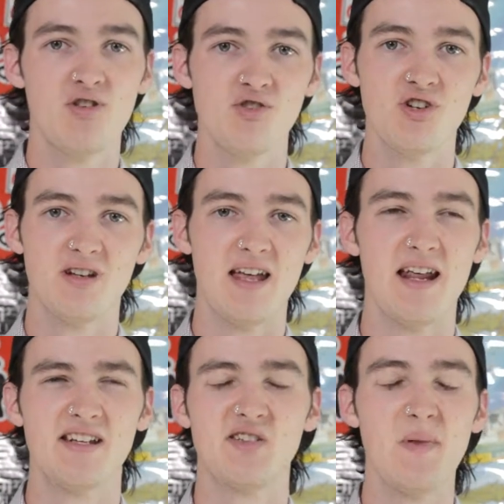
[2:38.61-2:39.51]
You should get
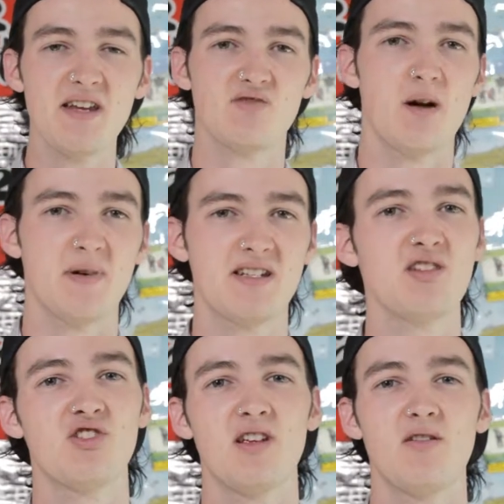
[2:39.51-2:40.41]
a spaced
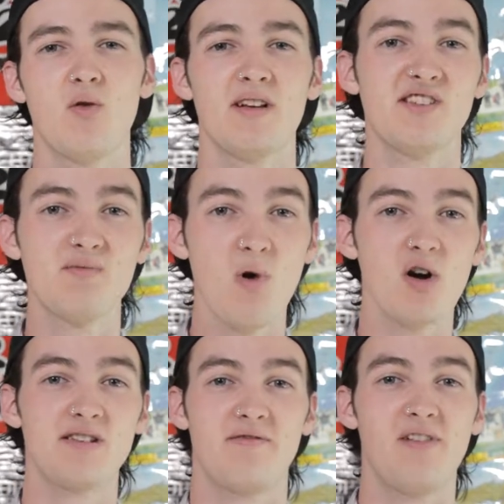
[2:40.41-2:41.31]
repetition or a
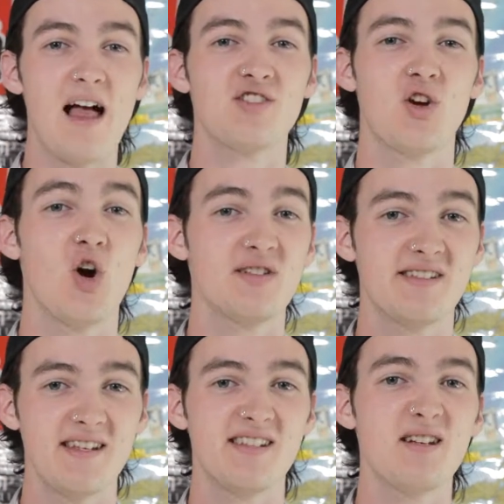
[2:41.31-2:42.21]
smart flashcard
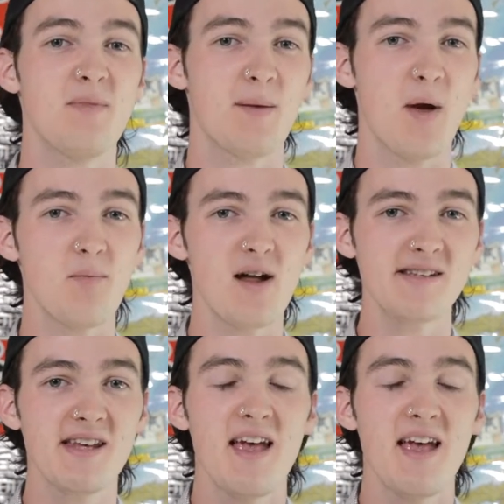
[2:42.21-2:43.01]
system like Memrise.